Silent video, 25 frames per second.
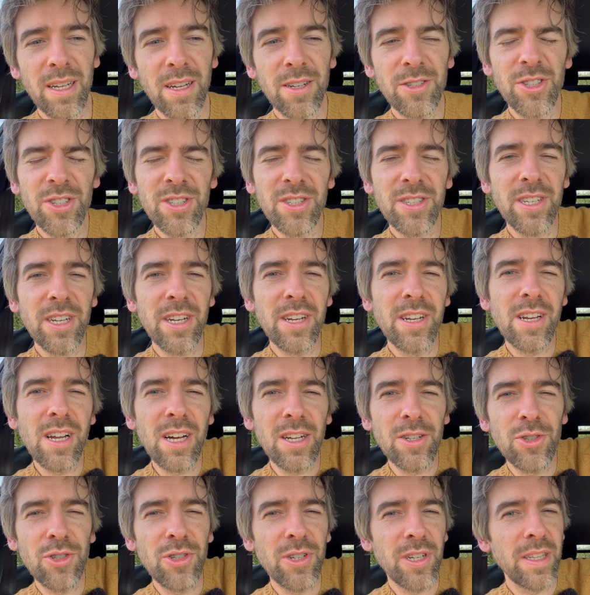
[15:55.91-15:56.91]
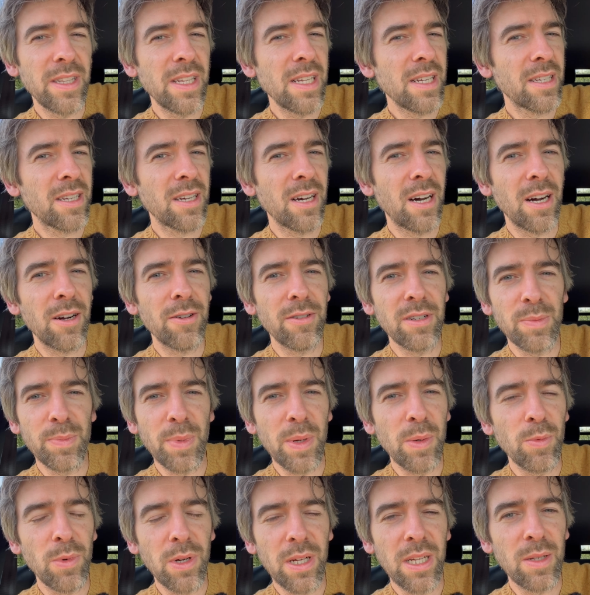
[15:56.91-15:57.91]
It's just a nudge in this car.
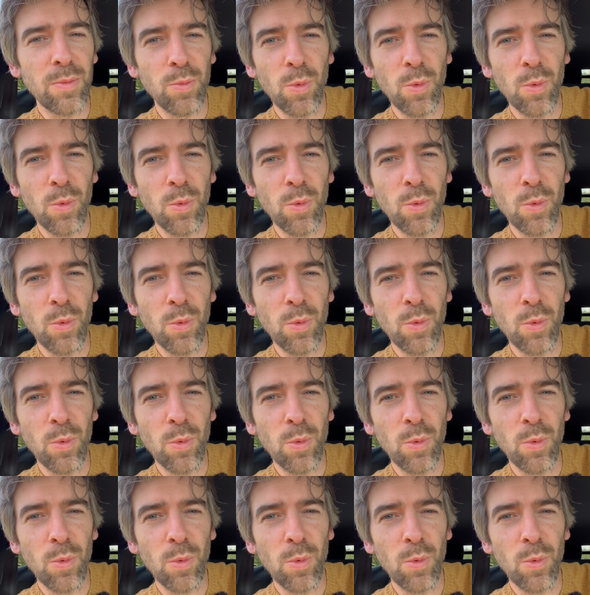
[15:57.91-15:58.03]
It's